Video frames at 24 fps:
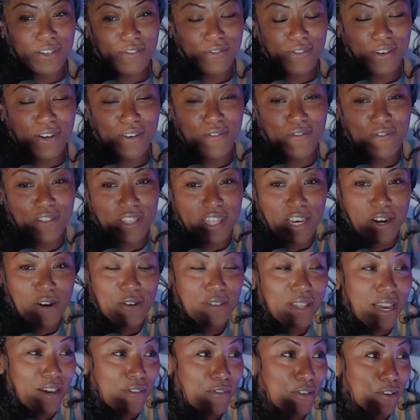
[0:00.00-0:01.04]
of, of
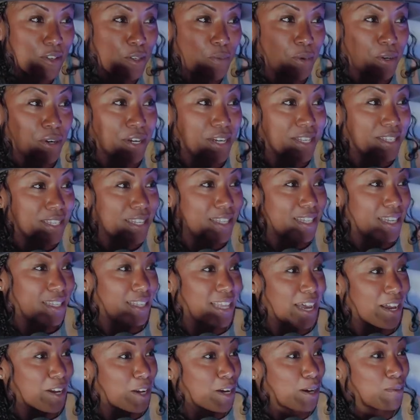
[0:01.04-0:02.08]
their life experience, and then
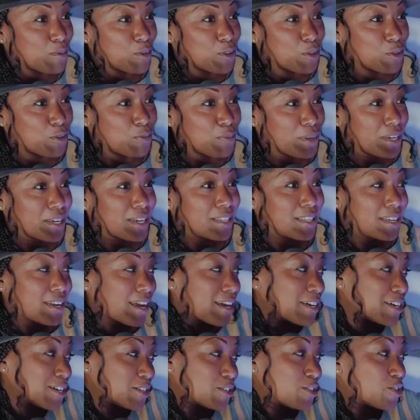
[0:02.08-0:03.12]
that comes through me, and then
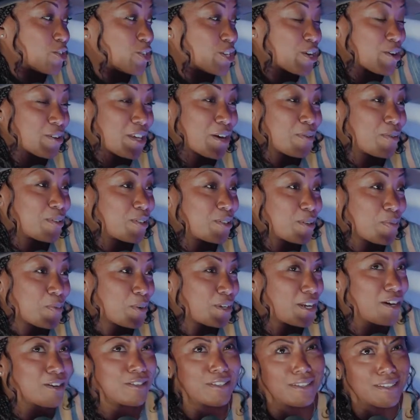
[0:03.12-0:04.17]
I get to share that with
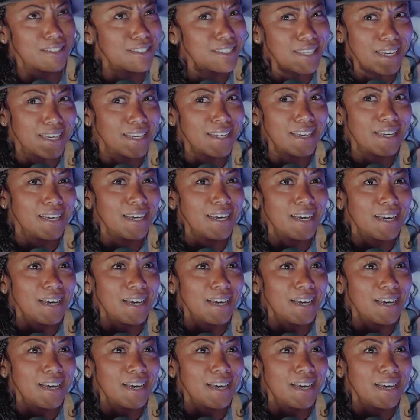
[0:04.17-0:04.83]
someone else, and it's like